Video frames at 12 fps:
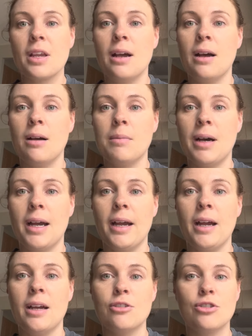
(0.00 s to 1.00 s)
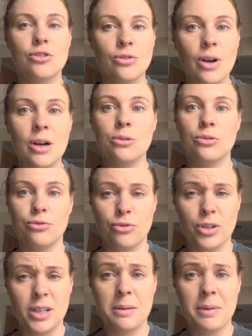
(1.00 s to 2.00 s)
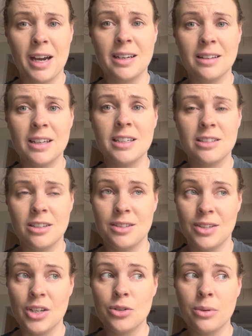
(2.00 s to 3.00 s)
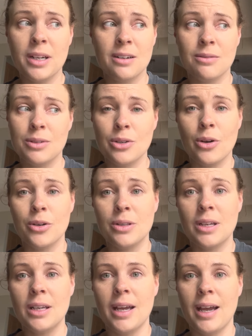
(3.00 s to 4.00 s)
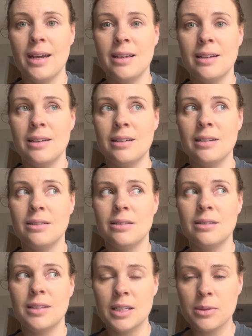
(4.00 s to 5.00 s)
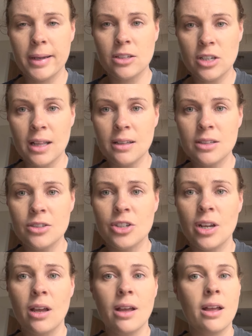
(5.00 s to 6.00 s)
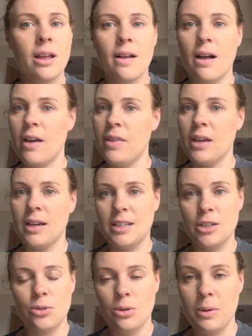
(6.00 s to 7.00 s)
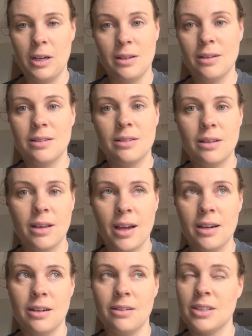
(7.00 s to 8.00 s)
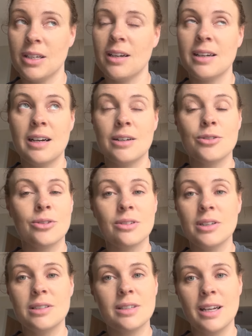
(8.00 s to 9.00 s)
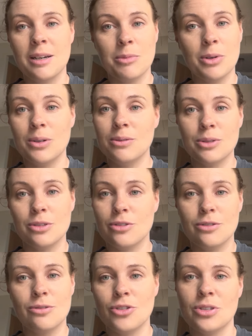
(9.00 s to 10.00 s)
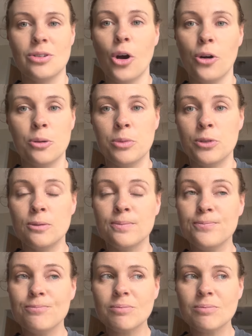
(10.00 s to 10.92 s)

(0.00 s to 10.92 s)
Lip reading: I struggled really badly to stick to it, and it was only a 6 week challenge. I think I did 2 weeks and I was like, I can't do this anymore. It was just horrible.